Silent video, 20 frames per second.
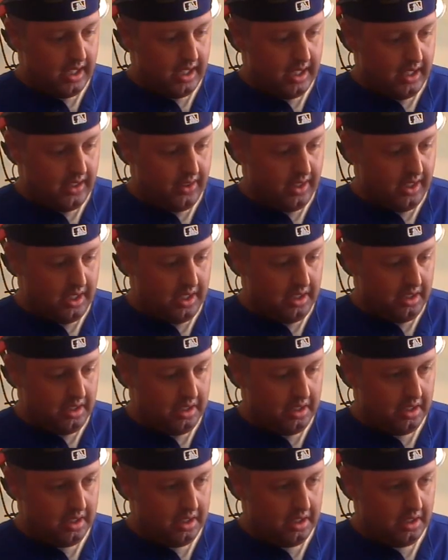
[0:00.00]
and then
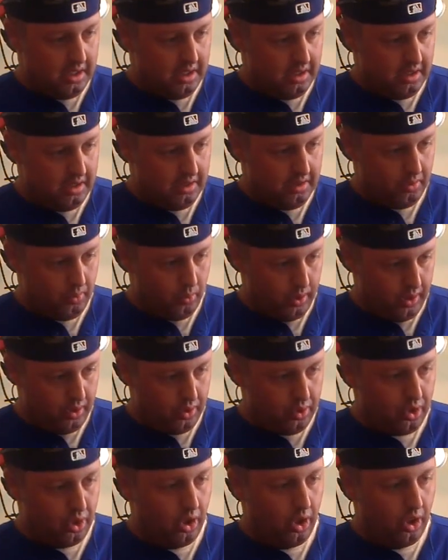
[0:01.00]

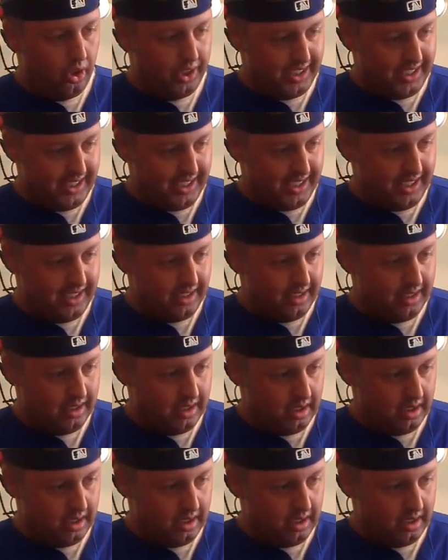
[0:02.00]
withdraw again